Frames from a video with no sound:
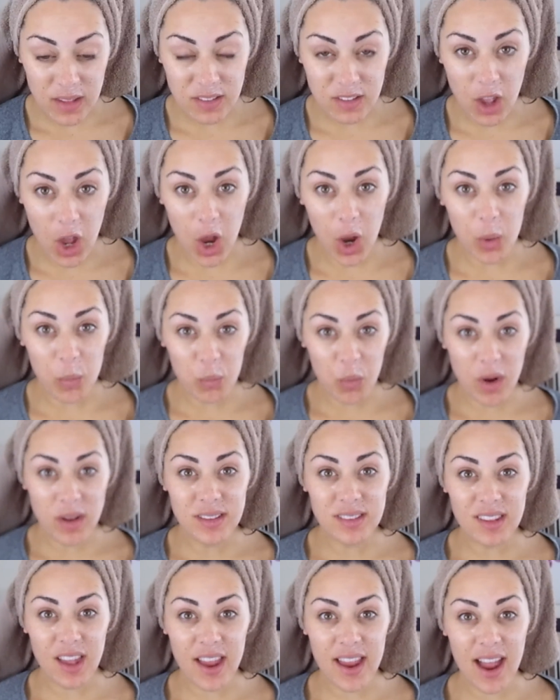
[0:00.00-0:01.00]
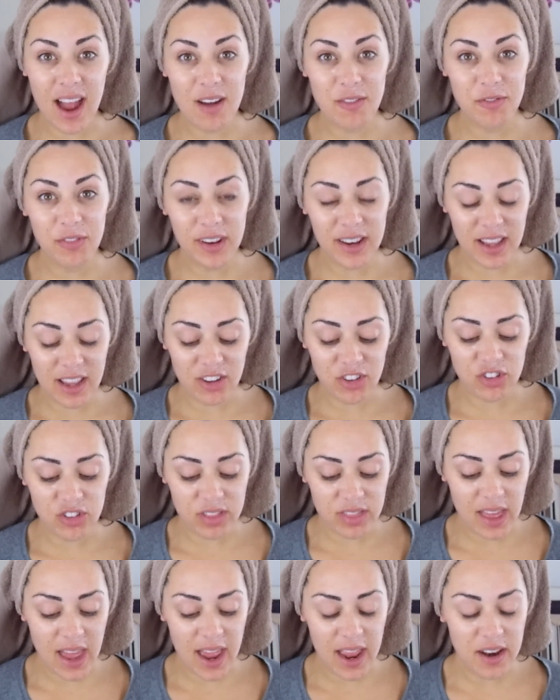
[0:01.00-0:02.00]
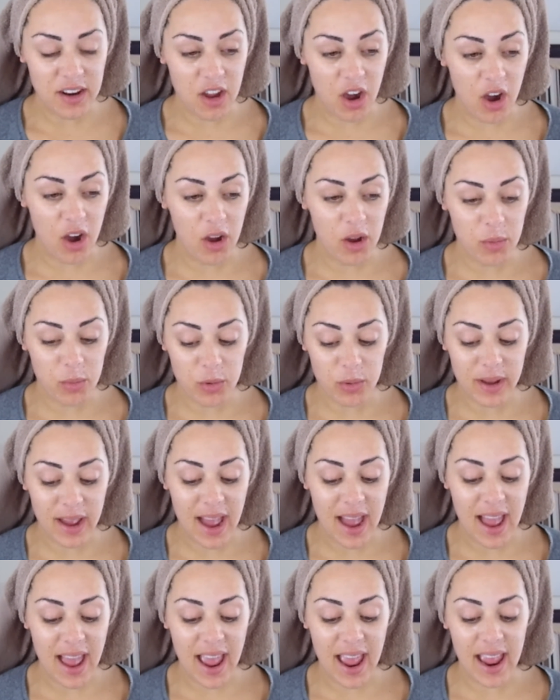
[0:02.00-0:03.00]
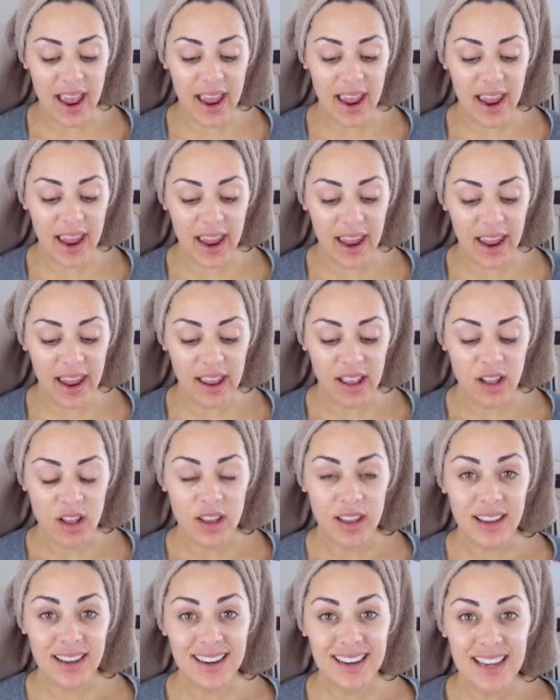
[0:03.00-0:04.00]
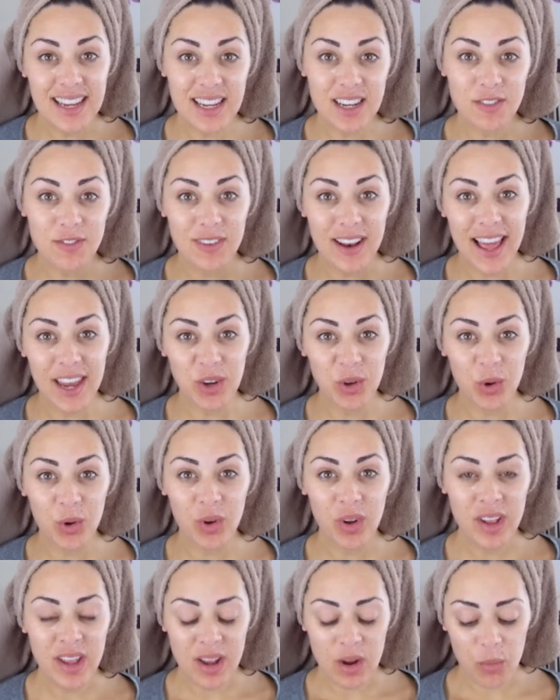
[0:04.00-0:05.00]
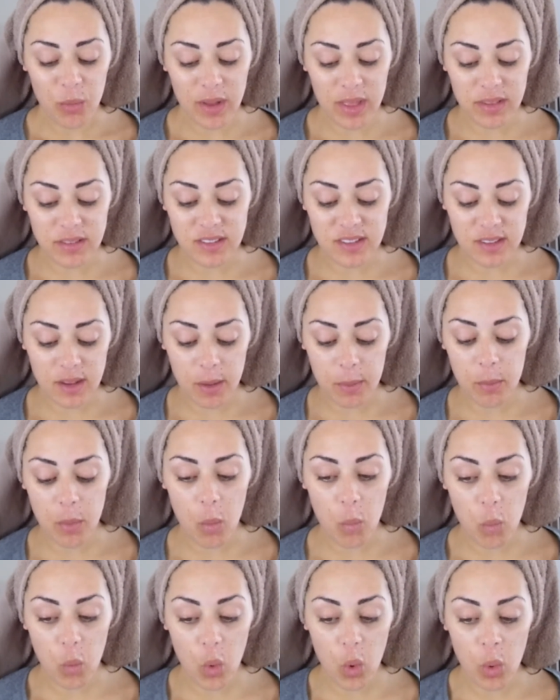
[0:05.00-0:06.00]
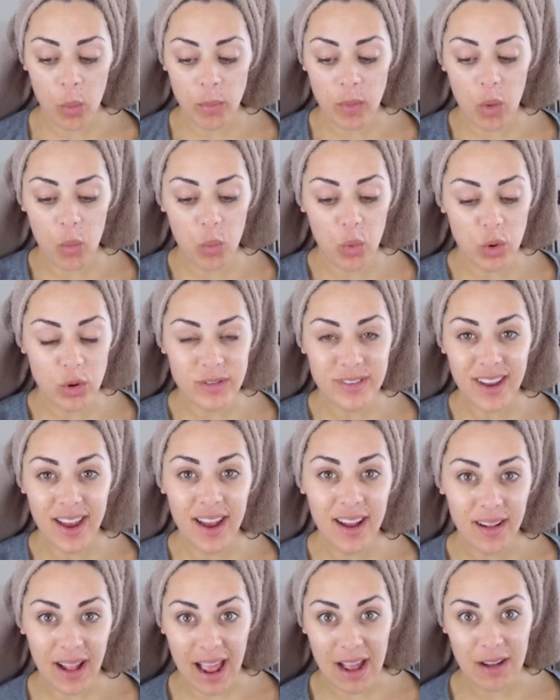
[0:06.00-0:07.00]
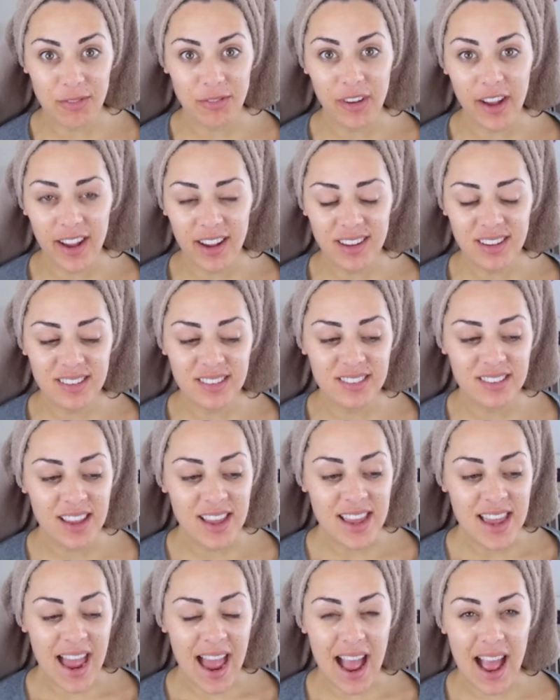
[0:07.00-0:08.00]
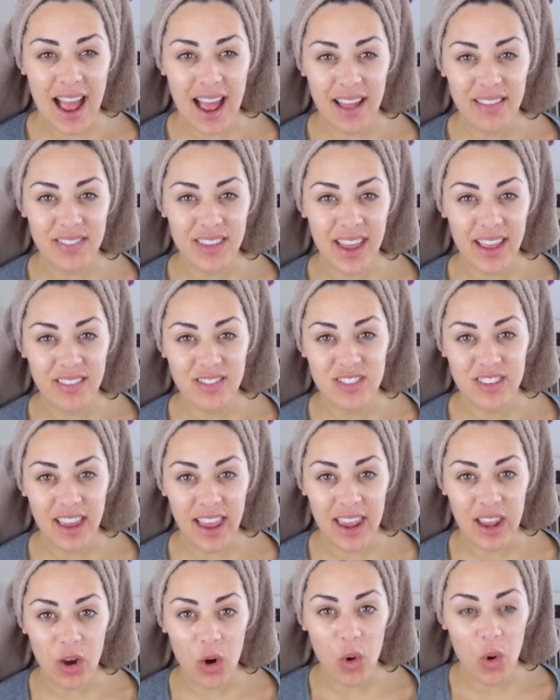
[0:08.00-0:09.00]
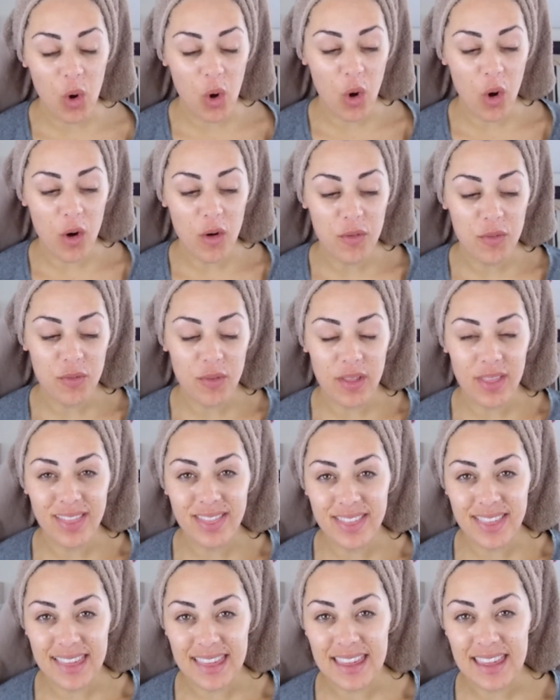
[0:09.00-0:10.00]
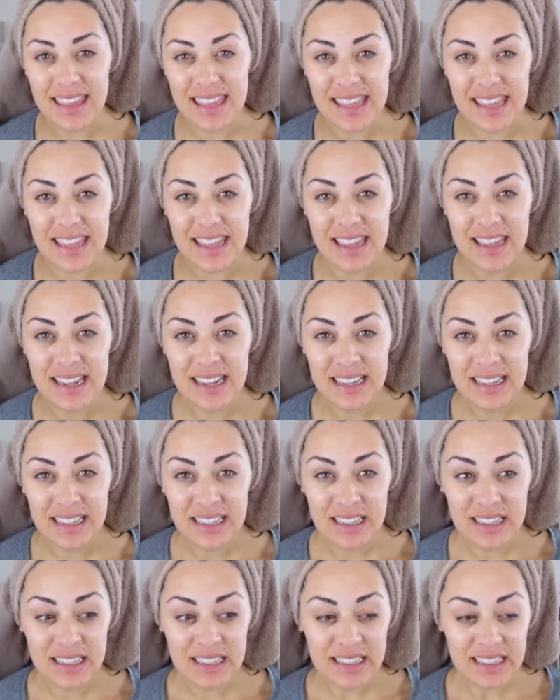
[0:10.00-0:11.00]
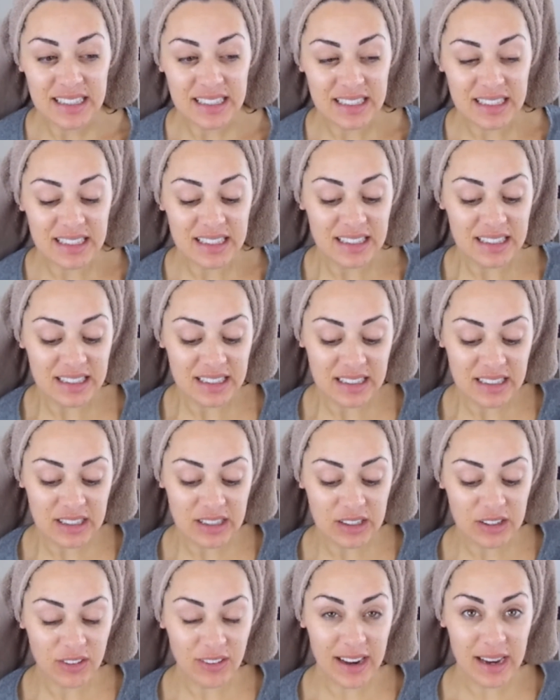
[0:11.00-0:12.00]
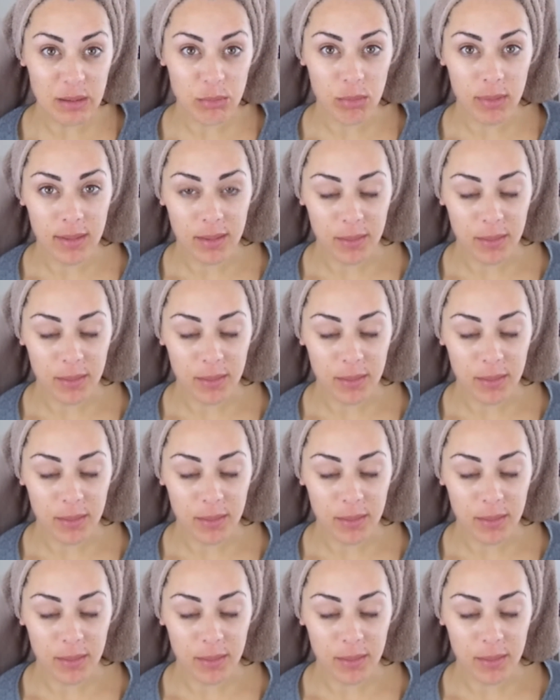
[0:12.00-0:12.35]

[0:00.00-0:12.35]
So once I have finished, then I will get a clean flannel with some warm water at first and then take off the cream.